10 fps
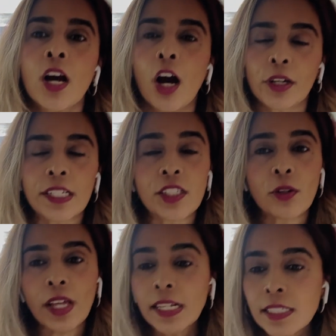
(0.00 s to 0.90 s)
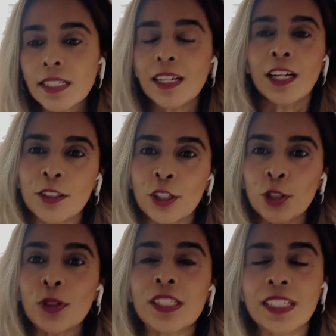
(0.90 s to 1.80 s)
Okay, so that's the
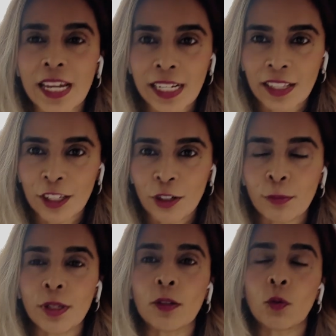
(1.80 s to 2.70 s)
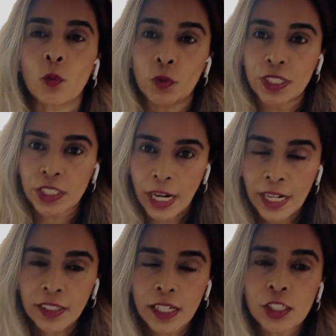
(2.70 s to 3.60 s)
newest data there, but these
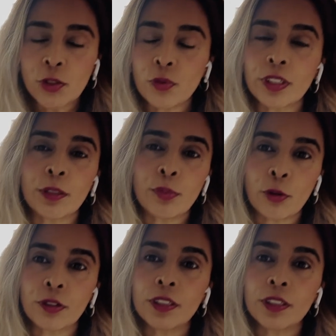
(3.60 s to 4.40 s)
guidelines are really important.